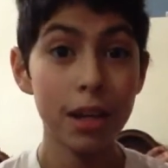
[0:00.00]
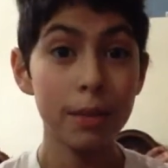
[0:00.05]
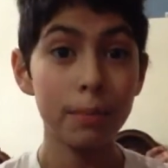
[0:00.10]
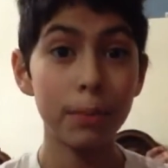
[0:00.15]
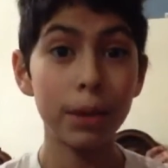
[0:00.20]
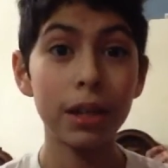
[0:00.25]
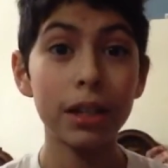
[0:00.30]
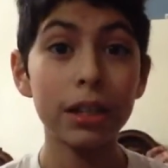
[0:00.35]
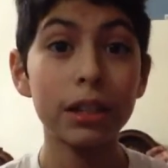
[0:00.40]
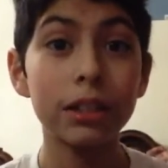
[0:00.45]

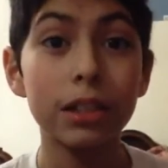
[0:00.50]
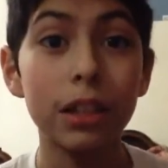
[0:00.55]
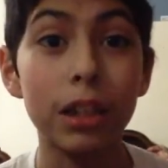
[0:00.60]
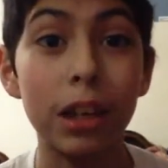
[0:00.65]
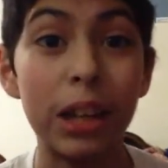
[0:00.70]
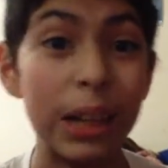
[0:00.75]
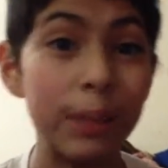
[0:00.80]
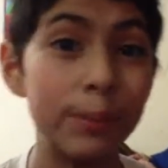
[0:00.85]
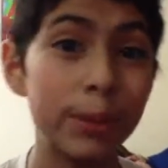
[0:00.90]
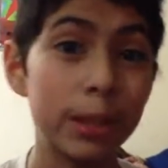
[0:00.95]
But
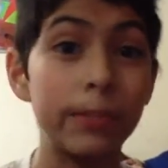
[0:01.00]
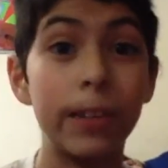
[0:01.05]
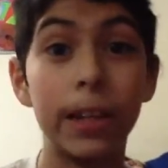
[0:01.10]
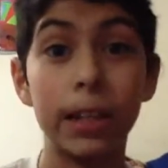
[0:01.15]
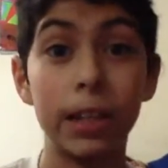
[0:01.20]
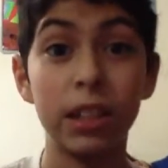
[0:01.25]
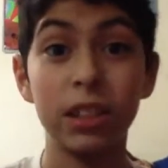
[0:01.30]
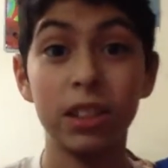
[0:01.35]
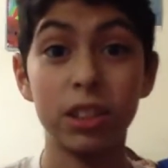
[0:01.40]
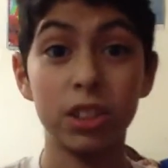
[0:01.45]
I almost thought
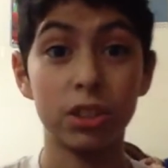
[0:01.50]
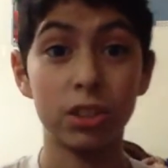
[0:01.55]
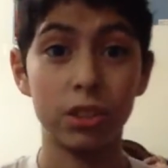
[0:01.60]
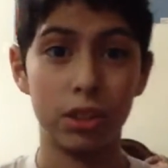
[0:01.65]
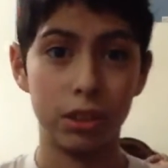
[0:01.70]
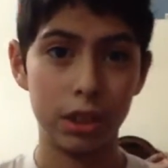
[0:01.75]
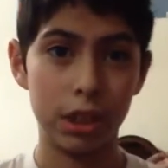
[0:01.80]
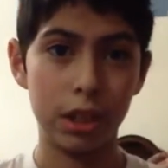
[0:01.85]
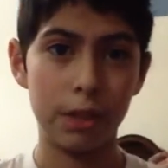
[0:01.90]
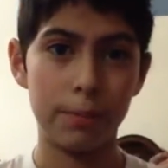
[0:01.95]
King Shark
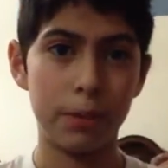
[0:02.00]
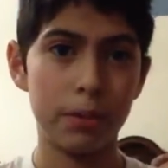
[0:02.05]
died,